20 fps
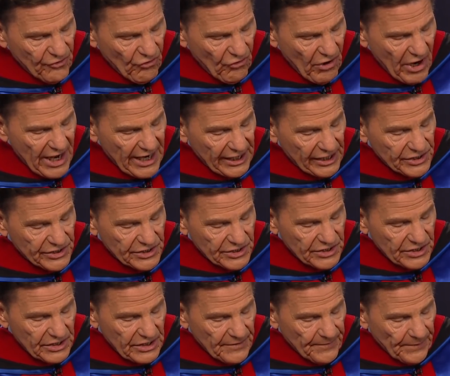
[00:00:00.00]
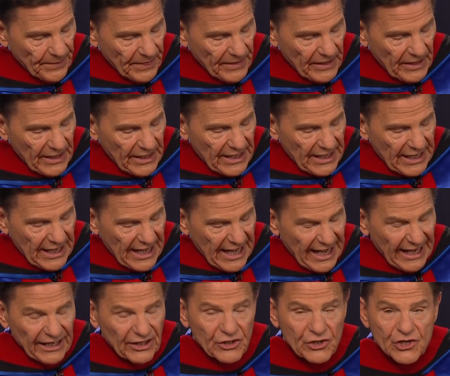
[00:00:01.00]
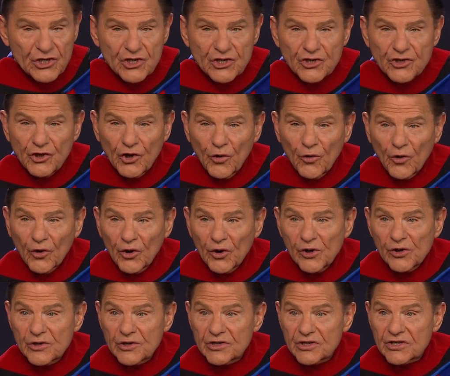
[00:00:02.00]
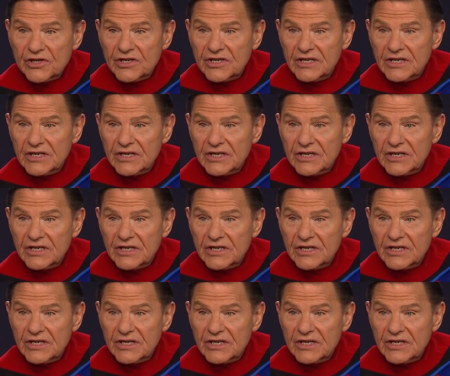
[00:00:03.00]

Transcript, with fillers: Christ and stewards